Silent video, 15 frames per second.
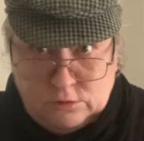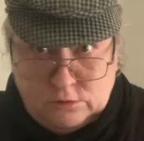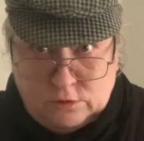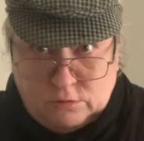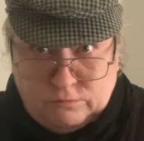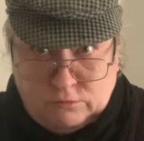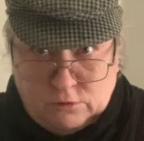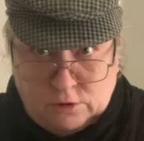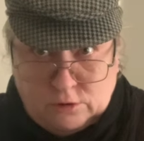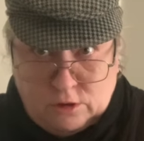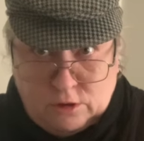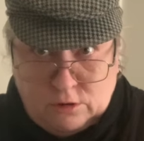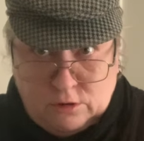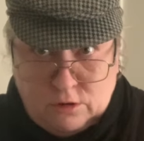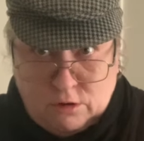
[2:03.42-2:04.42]
So I thought I'd
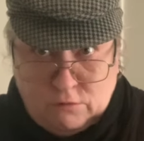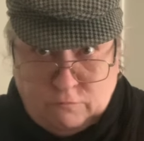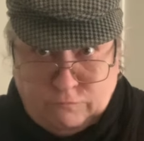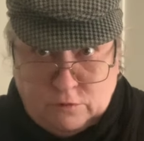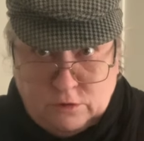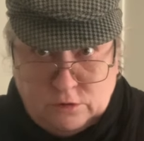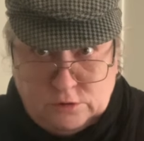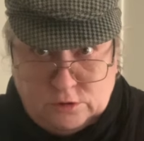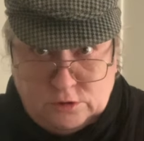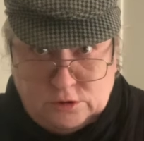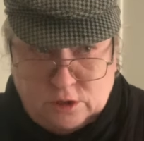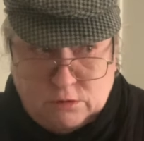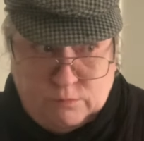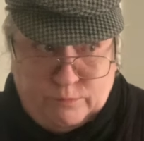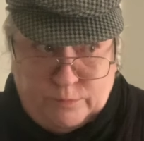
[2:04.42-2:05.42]
let you know first, because
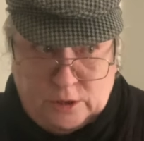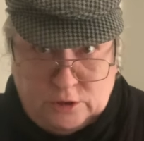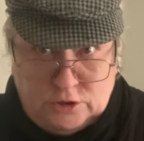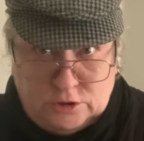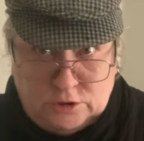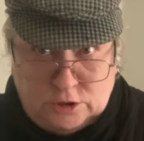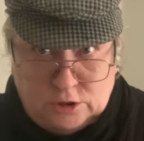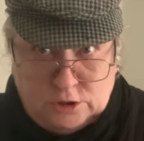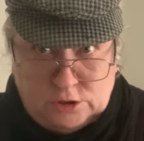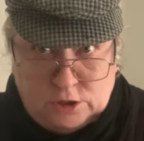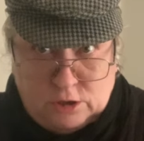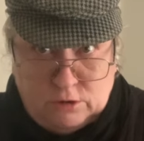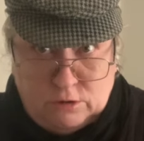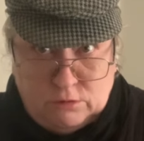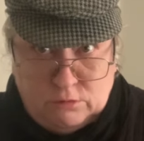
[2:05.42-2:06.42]
that old bitch is going to
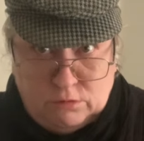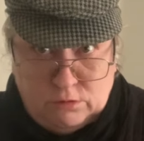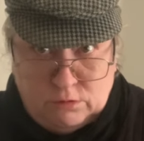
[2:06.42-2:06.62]
tell you.